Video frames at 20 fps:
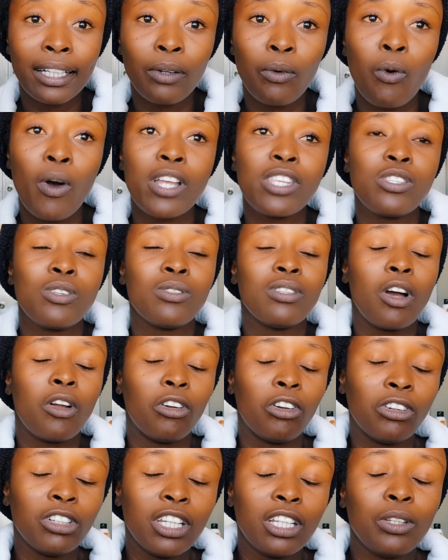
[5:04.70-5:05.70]
Once you
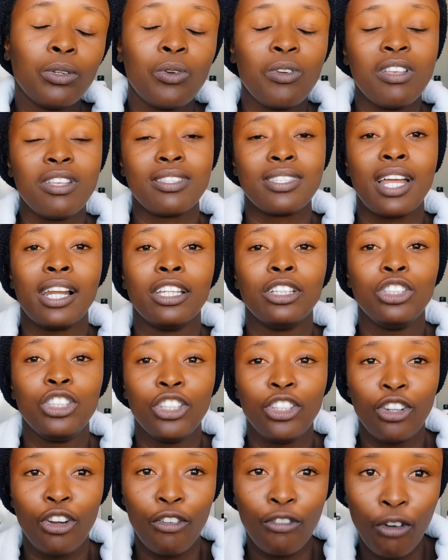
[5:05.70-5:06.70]
download it, you install it
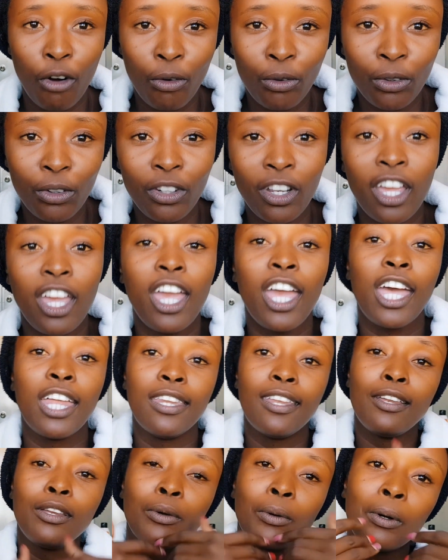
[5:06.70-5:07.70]
in your phone,
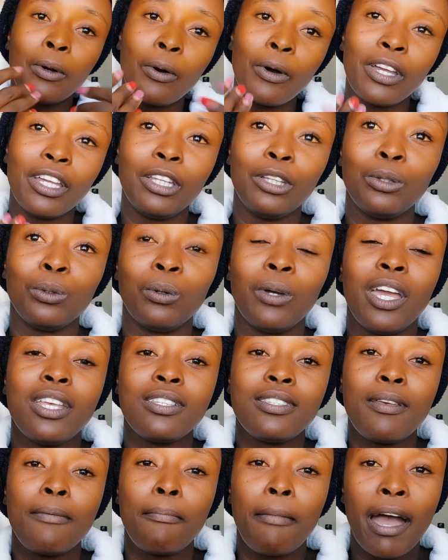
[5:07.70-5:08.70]
and then you go into
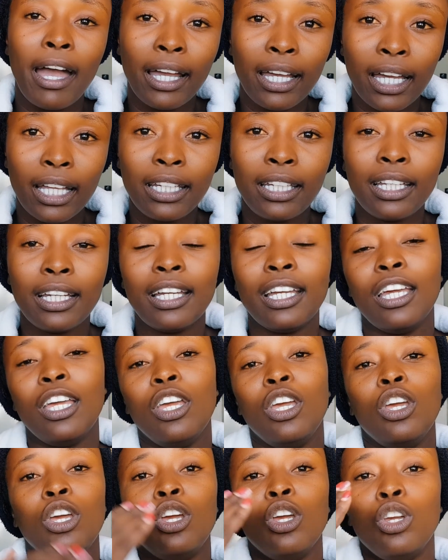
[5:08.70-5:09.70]
AC Market,
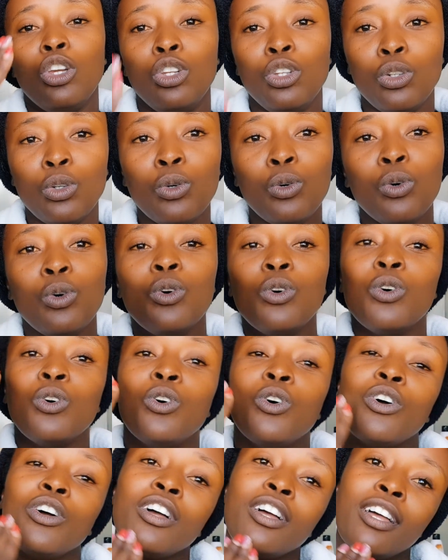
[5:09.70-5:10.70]
you
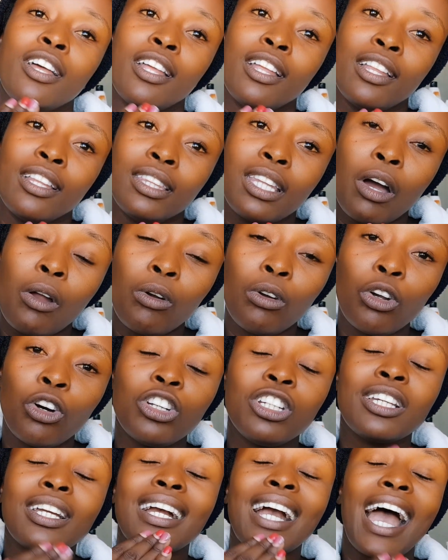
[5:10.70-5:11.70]

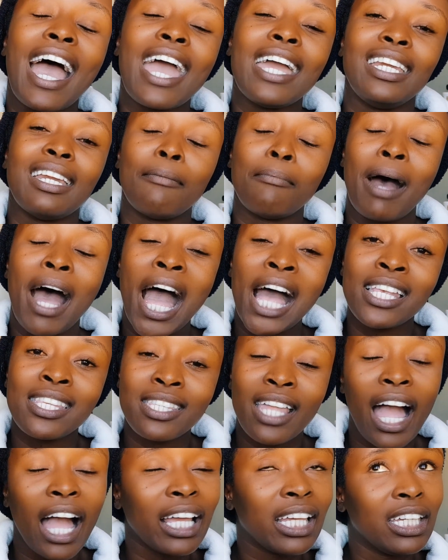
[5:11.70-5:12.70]
download
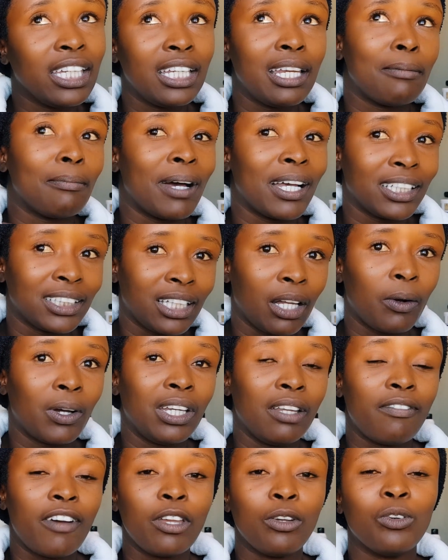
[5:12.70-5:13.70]
kinemaster,
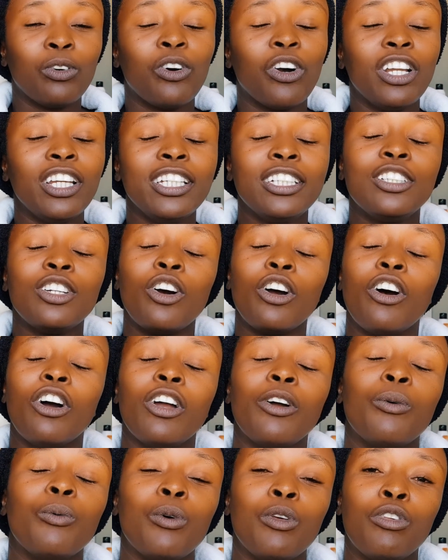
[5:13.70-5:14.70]
whatever you call it,
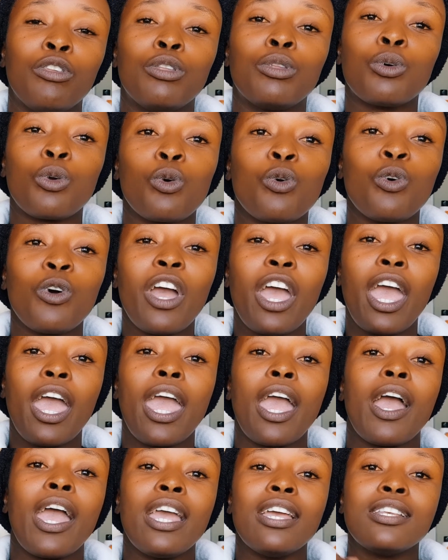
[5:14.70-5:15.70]
with through
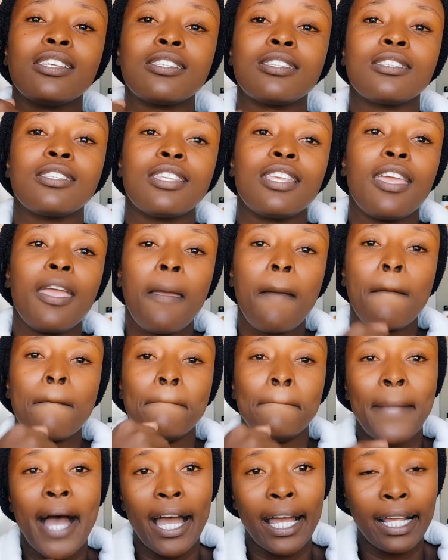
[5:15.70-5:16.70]
AC
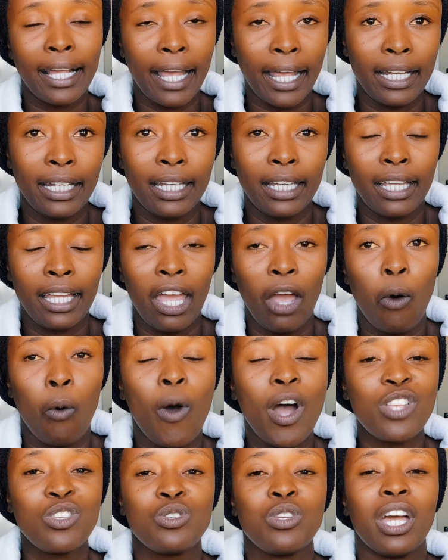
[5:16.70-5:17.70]
Market.
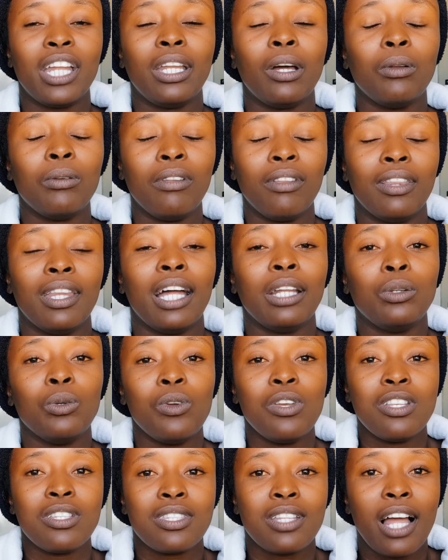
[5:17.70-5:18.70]
Once you are done with that, you
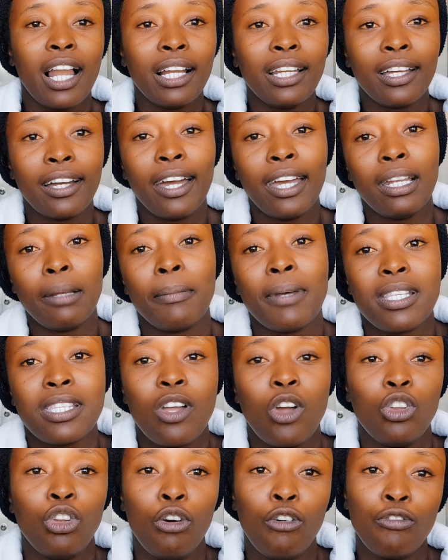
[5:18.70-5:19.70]
install
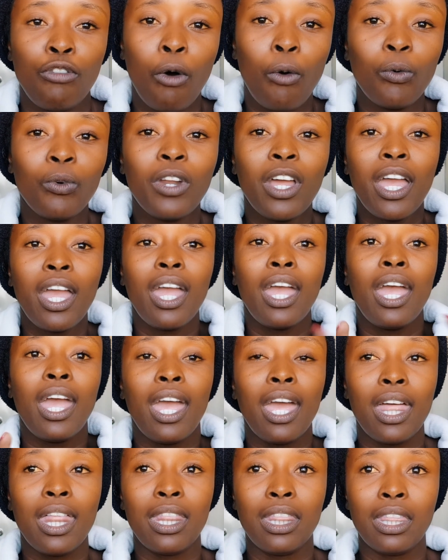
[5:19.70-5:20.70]
kinemaster on your phone,
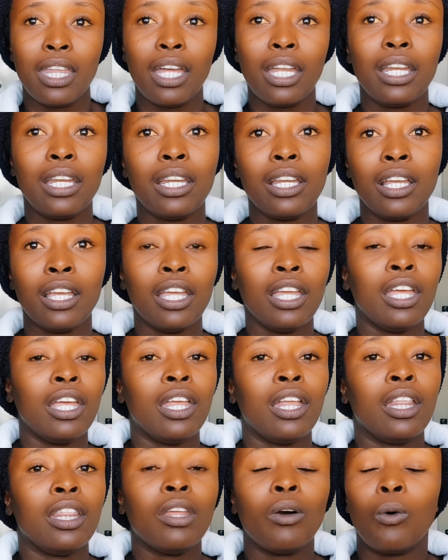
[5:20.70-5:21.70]
and then
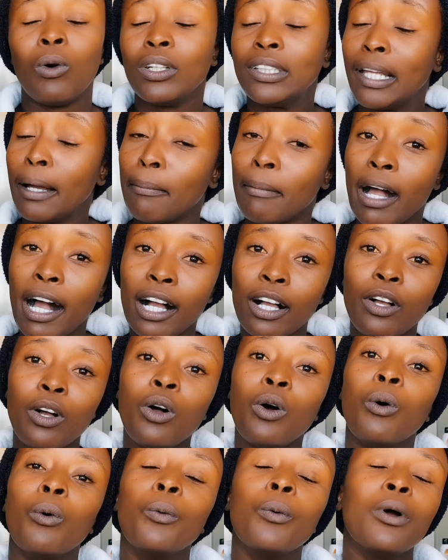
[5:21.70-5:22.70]
the watermark
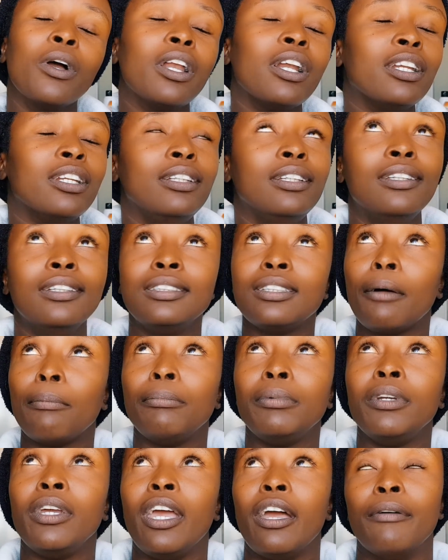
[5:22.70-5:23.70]
will
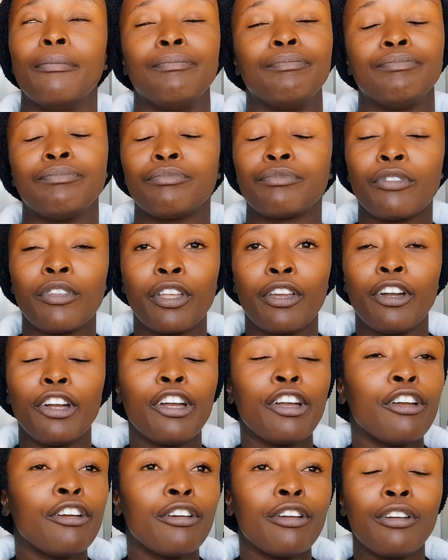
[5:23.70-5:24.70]
disappear
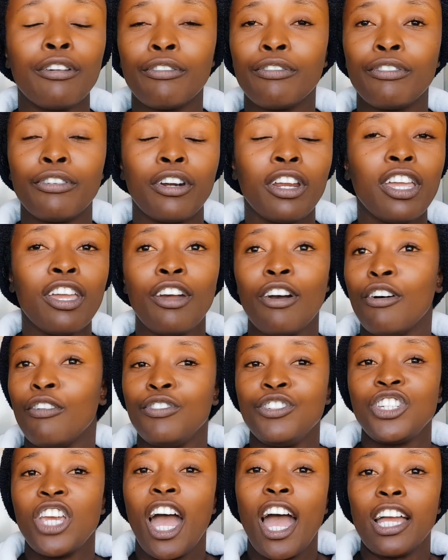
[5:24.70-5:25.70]
free
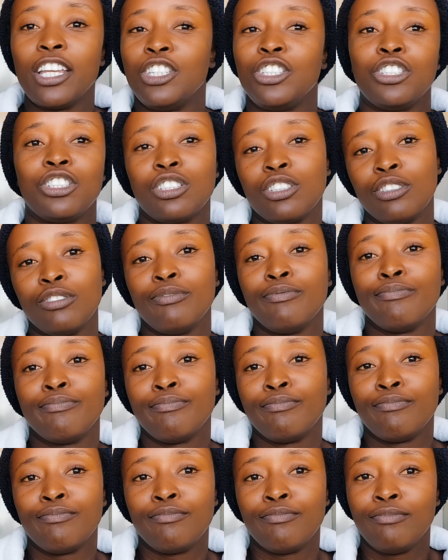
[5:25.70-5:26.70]
of charge,
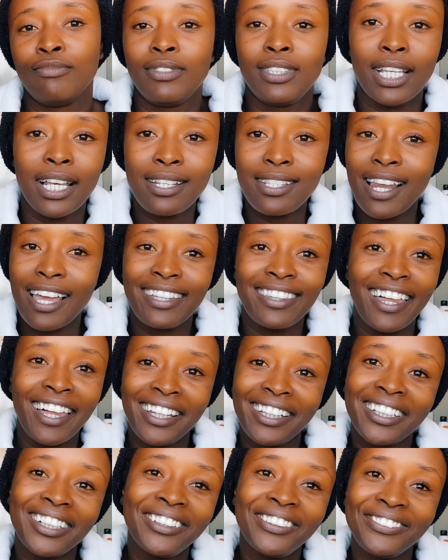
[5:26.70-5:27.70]
just like
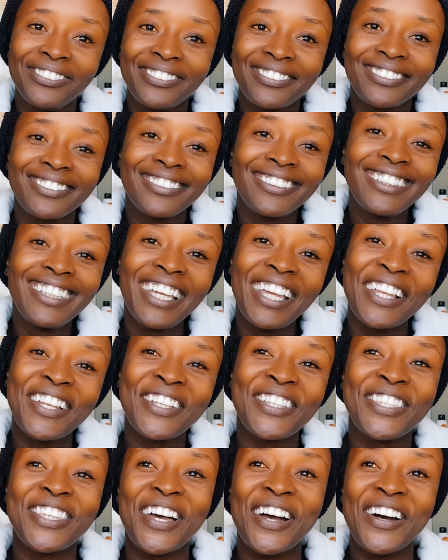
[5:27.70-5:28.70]
that.
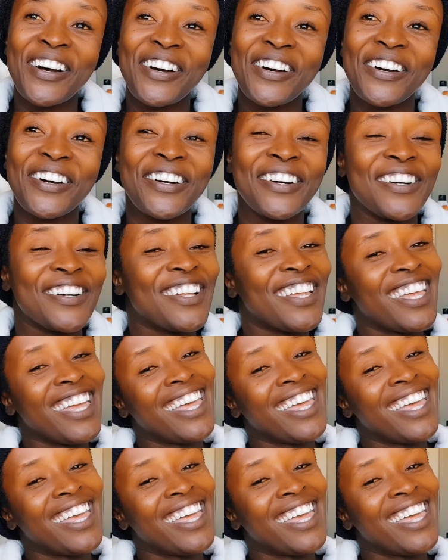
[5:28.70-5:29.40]
So